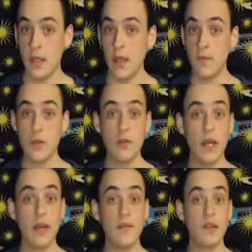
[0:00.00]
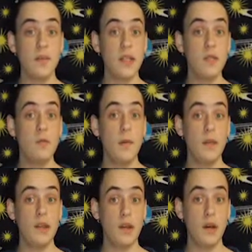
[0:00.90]
If you do have somebody you want me
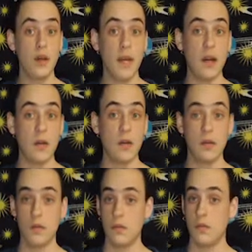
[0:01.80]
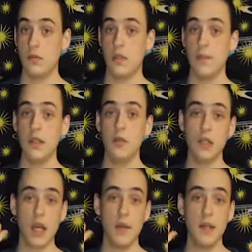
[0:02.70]
to talk about, let me know in the
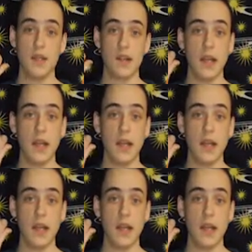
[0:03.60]
comments.